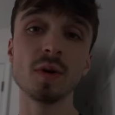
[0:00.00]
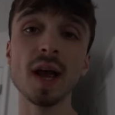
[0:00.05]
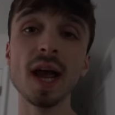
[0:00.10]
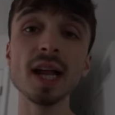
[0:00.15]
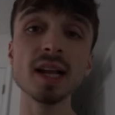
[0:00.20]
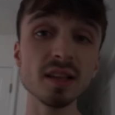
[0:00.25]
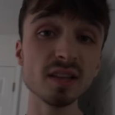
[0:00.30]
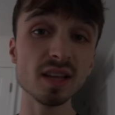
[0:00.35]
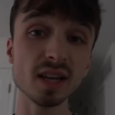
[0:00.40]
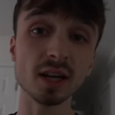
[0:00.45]
I
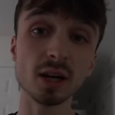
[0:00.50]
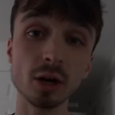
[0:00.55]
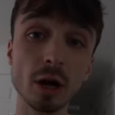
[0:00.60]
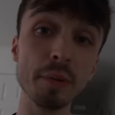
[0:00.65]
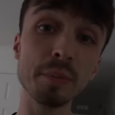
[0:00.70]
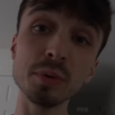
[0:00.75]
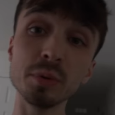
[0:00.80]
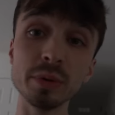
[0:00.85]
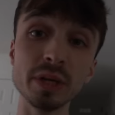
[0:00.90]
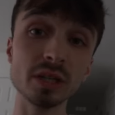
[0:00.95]
had to take a
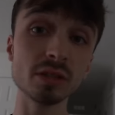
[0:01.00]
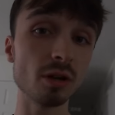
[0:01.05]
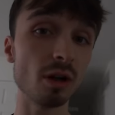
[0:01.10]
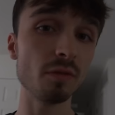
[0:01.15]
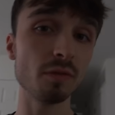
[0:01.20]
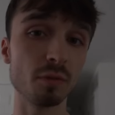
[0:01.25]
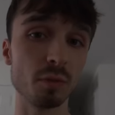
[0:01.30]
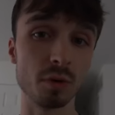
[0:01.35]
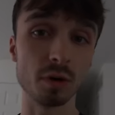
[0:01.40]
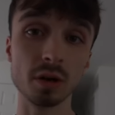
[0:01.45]
couple weeks
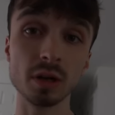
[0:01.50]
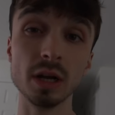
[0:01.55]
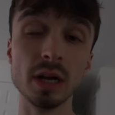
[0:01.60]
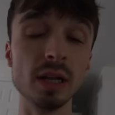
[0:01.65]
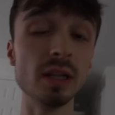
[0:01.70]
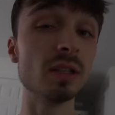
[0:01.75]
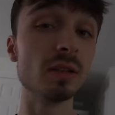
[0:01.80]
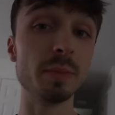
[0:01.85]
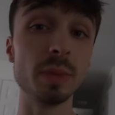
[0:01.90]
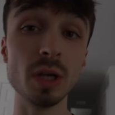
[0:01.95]
off work
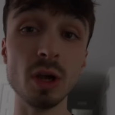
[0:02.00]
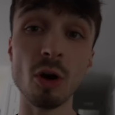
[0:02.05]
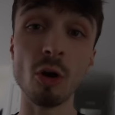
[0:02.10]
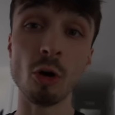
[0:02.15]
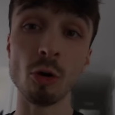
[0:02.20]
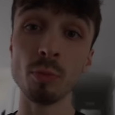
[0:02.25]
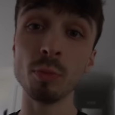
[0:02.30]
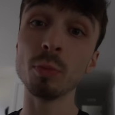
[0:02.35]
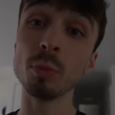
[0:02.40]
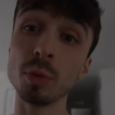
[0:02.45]
to be
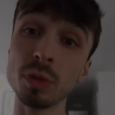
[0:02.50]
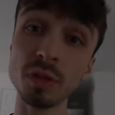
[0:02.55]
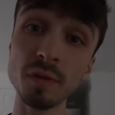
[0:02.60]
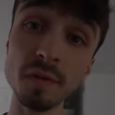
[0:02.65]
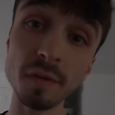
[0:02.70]
home with the